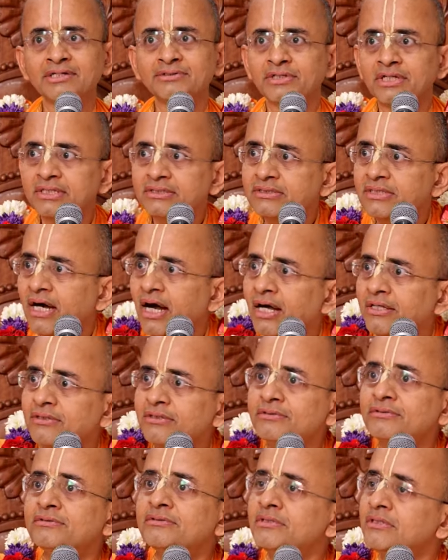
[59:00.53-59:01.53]
Actually,
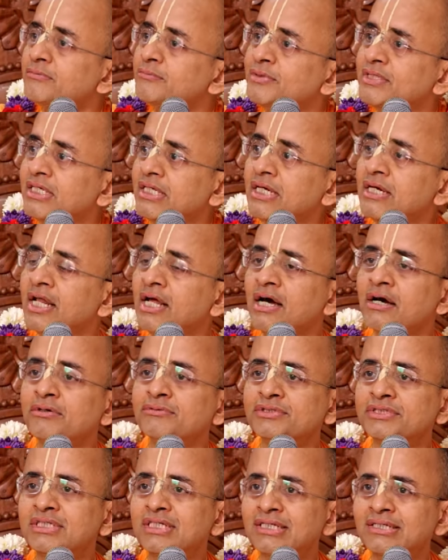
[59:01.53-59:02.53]
sadhus should be
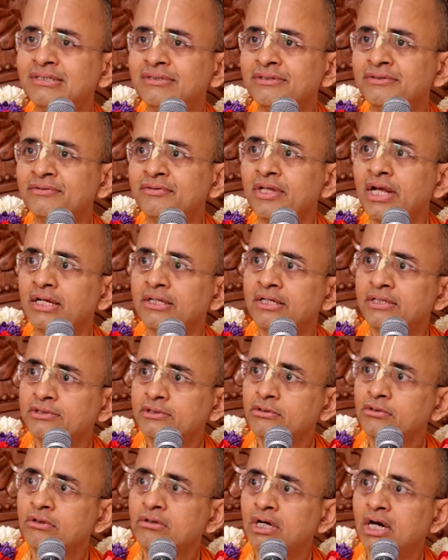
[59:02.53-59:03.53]
renounced and they
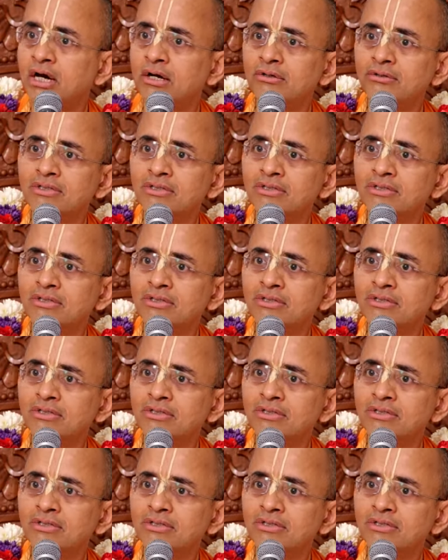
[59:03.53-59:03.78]
should go